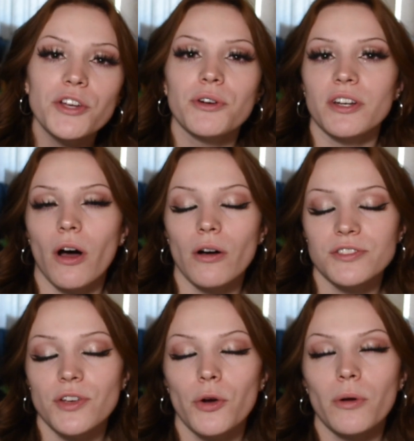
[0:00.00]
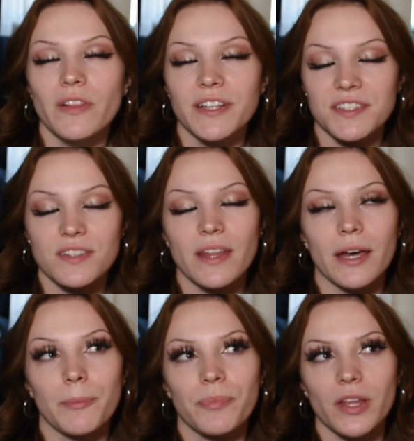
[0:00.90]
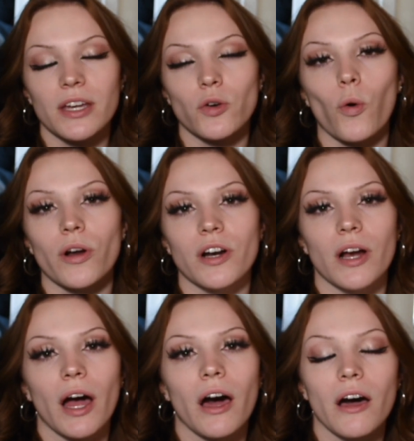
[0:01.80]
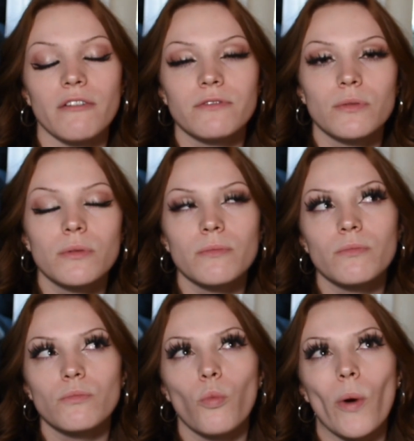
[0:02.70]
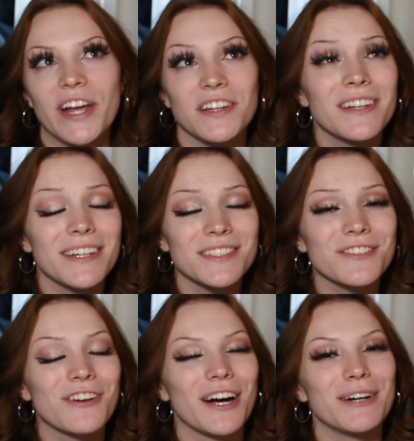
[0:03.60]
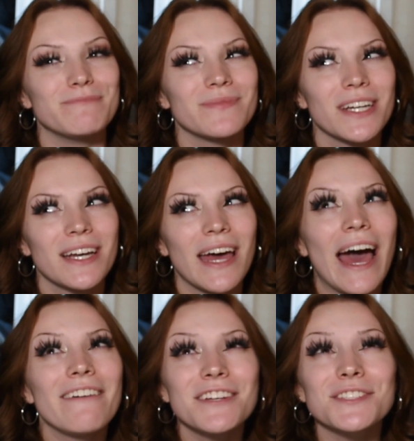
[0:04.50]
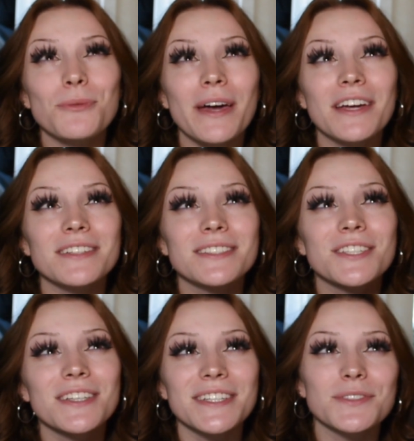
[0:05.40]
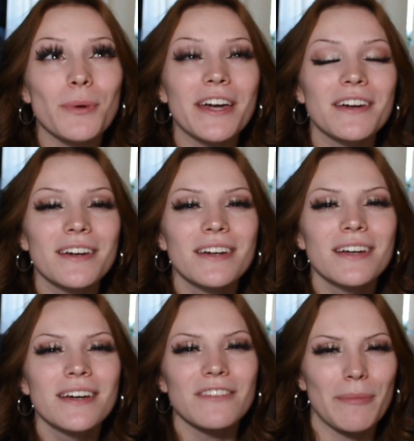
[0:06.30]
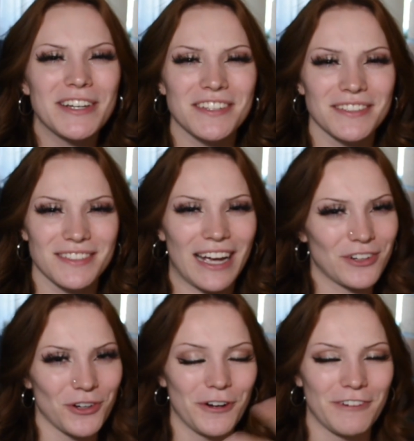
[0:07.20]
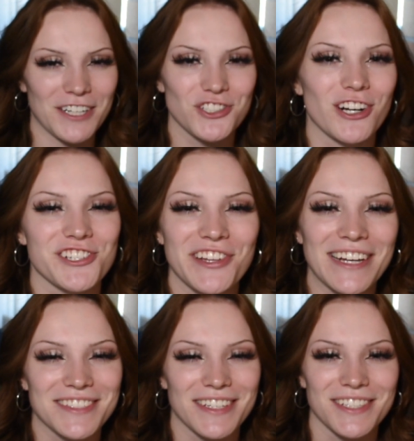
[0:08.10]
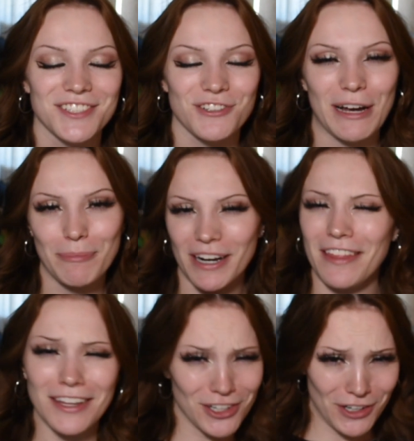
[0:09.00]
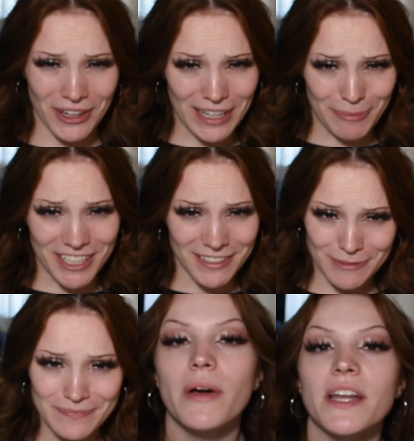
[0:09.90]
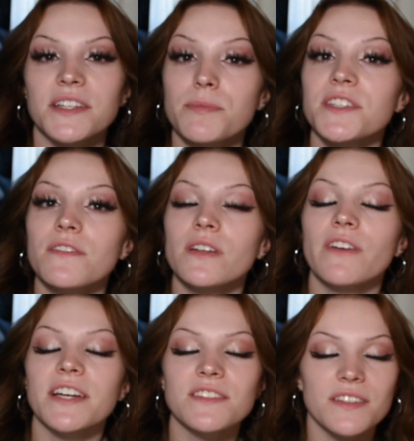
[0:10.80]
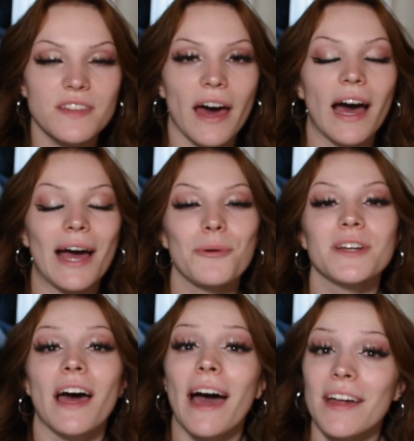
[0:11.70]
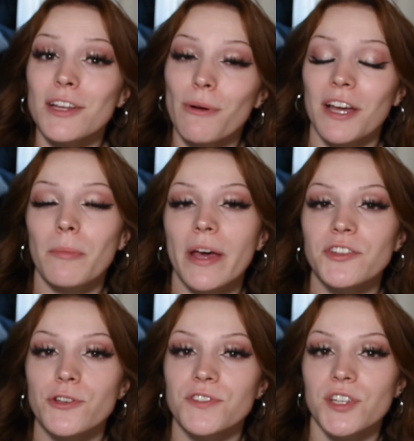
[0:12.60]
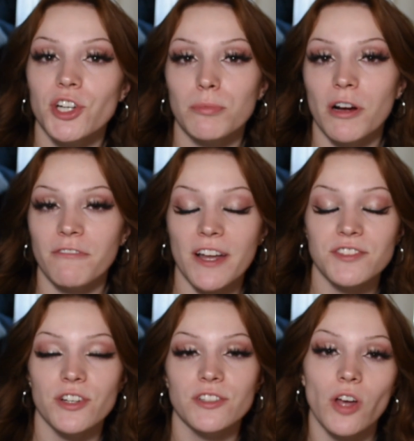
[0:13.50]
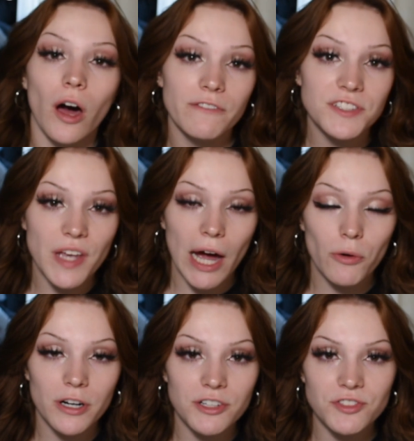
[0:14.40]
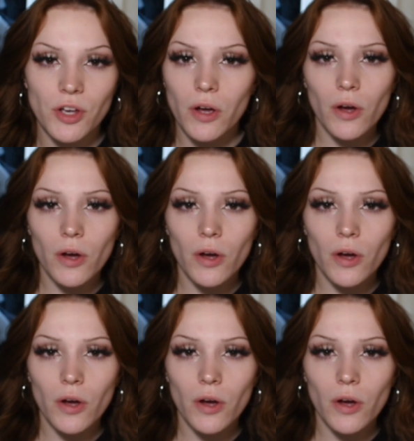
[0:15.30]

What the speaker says: you could also list them in order of weightedness from heaviest weight to least weight. That makes sense? I don't know if I structured that sentence right, but I think you know what I mean. My next piece of advice is that I would highly recommend using your professor's office hours,